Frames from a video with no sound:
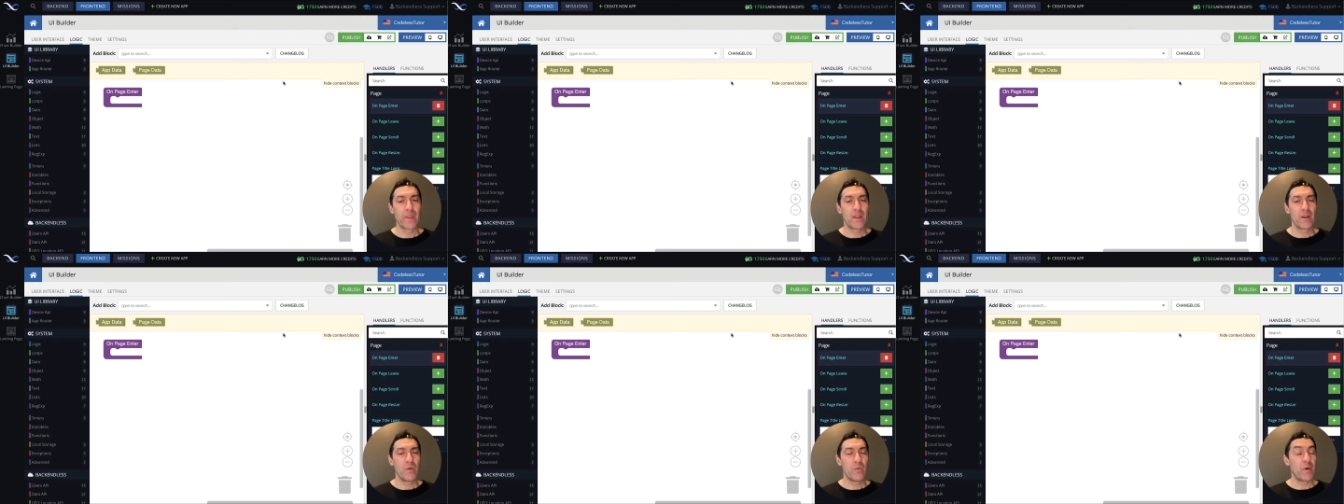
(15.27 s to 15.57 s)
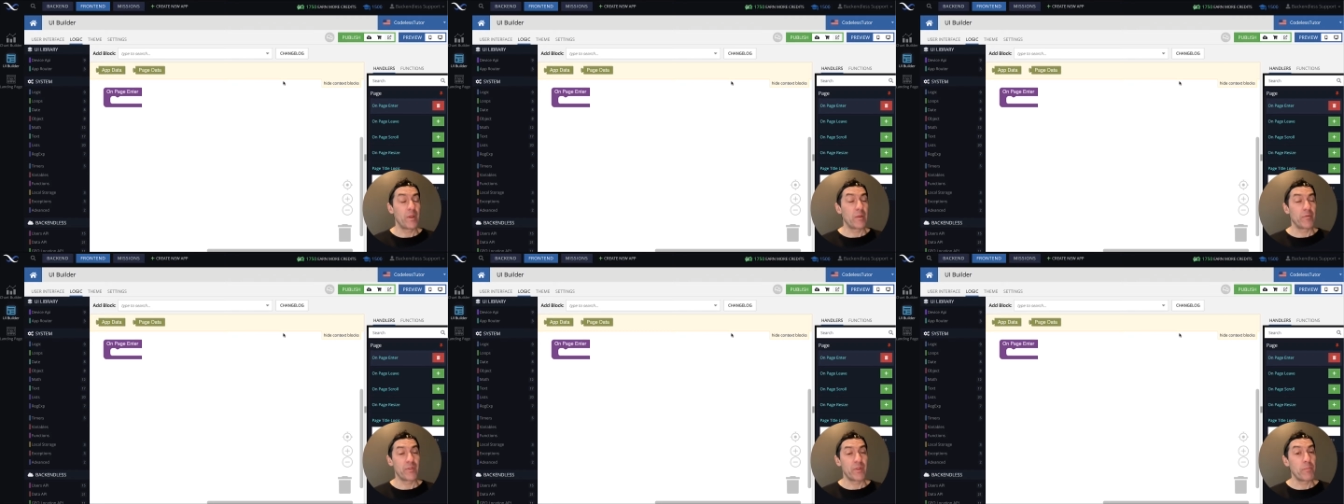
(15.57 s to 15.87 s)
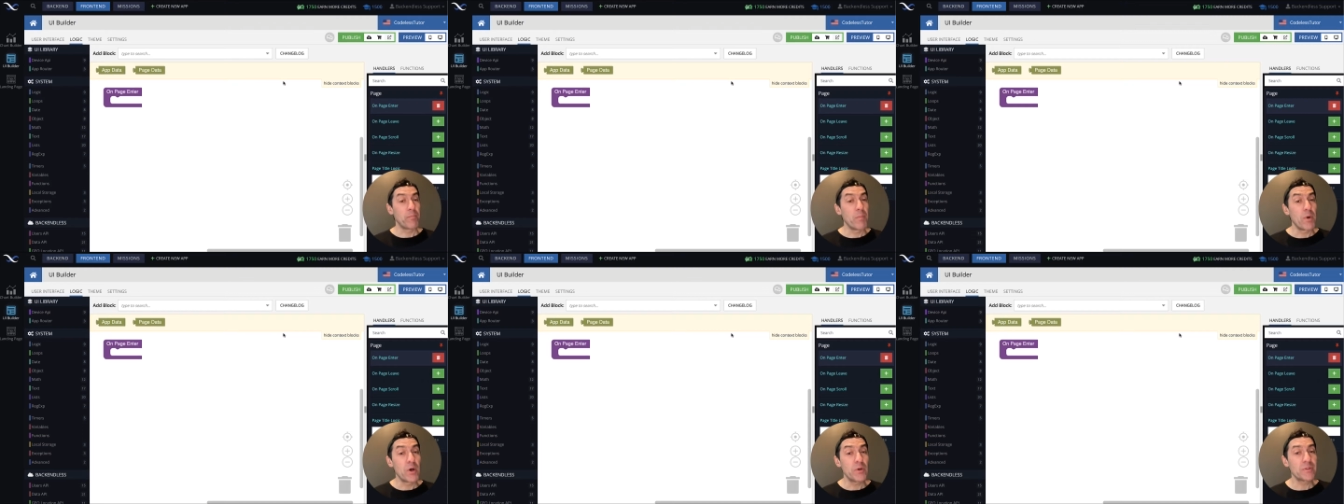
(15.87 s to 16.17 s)
one of the
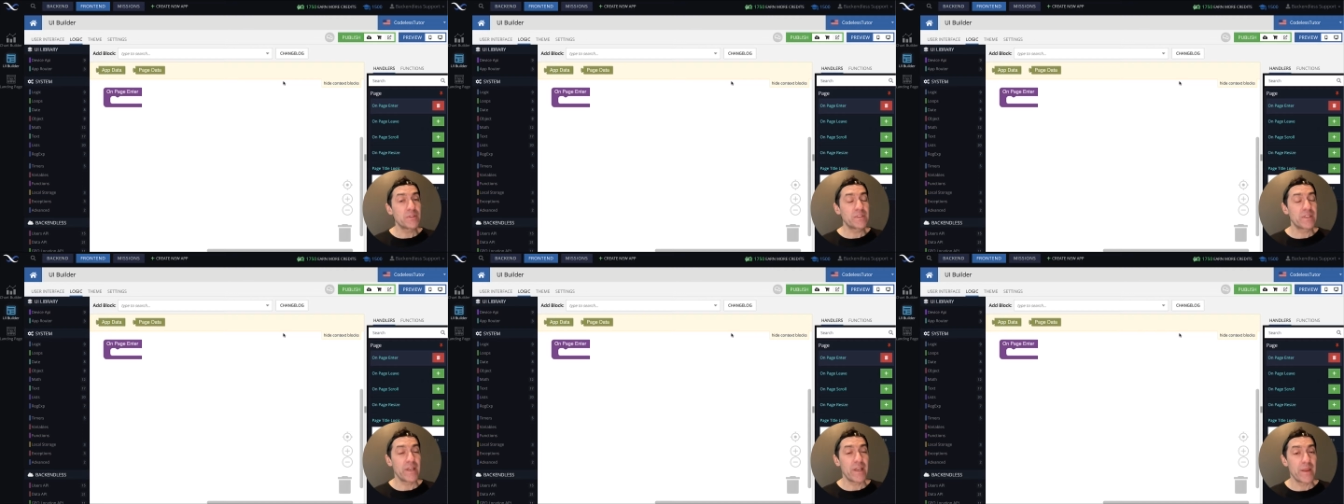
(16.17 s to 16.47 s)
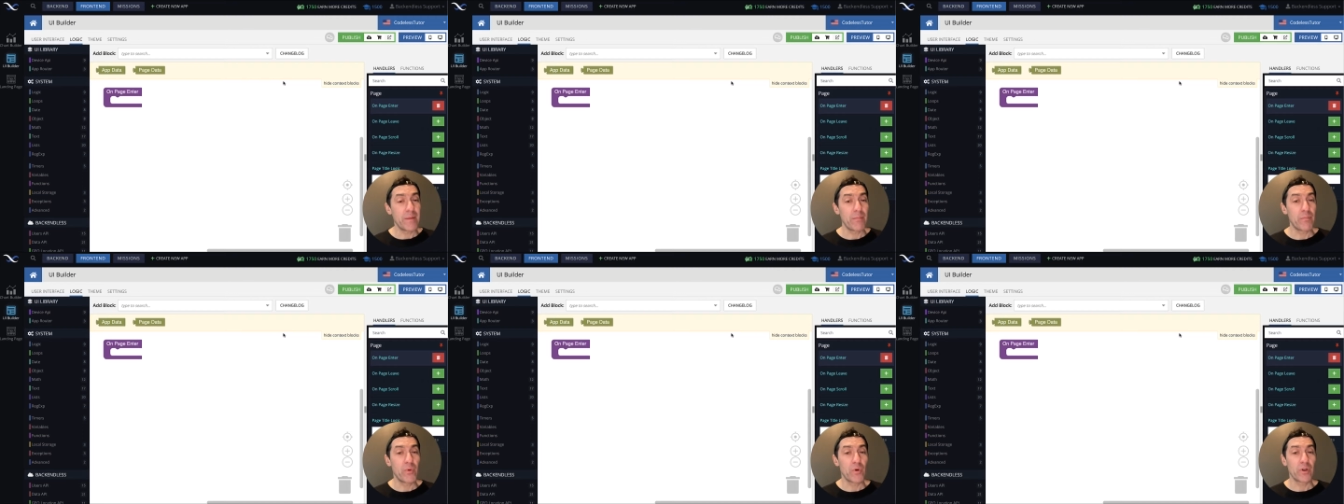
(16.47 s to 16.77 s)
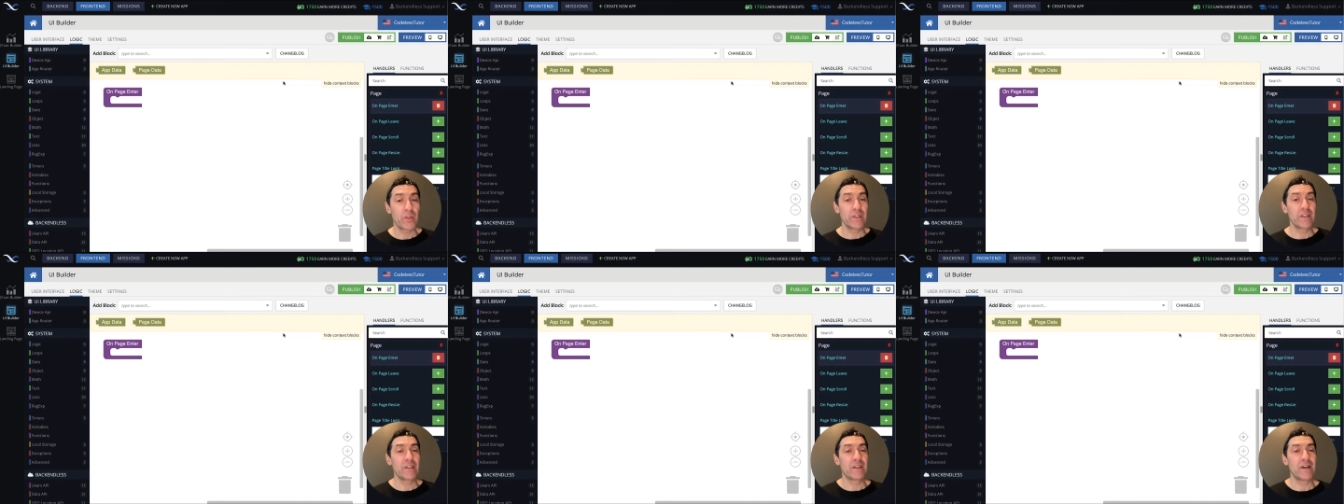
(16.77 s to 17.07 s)
most
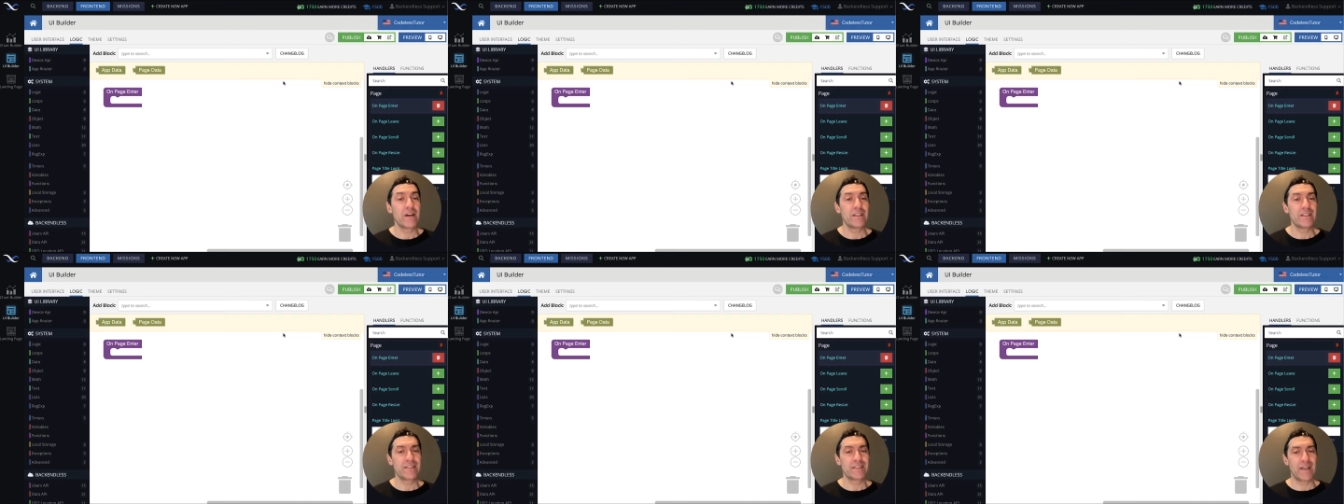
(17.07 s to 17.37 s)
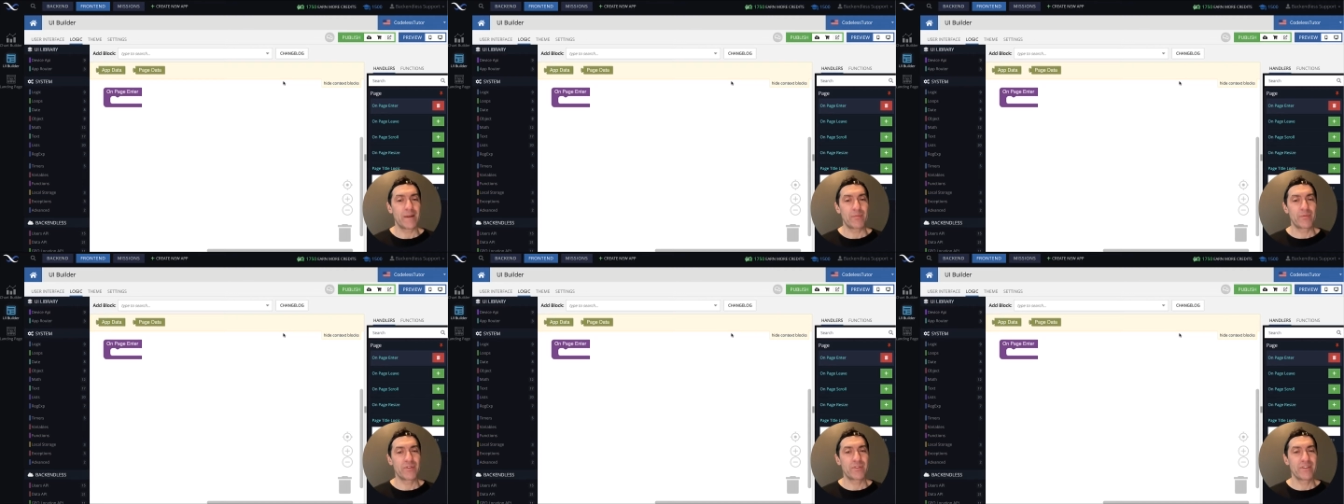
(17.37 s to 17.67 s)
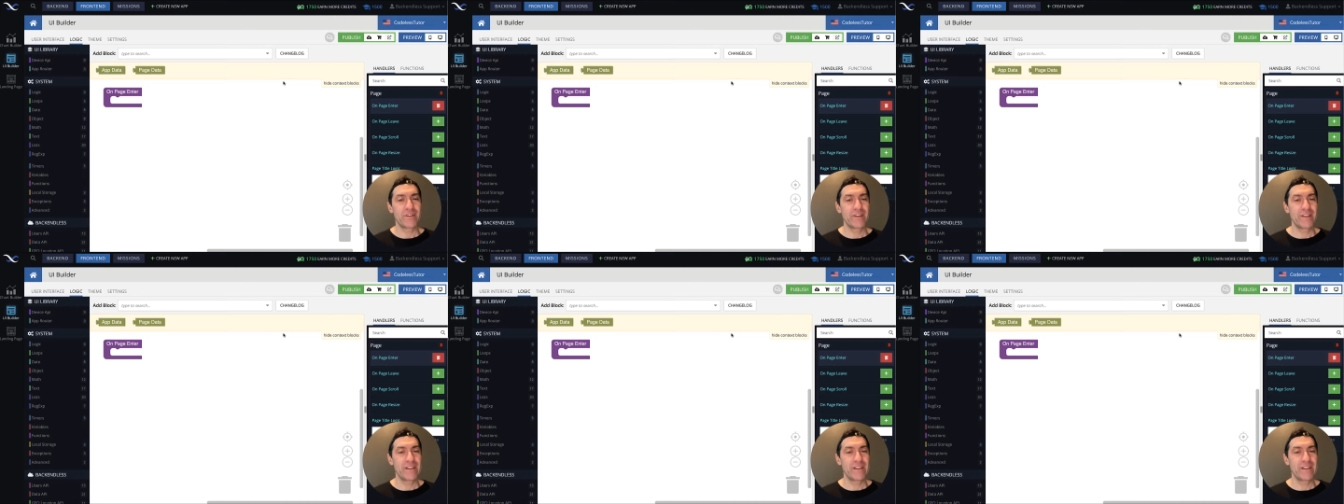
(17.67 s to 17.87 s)
important concepts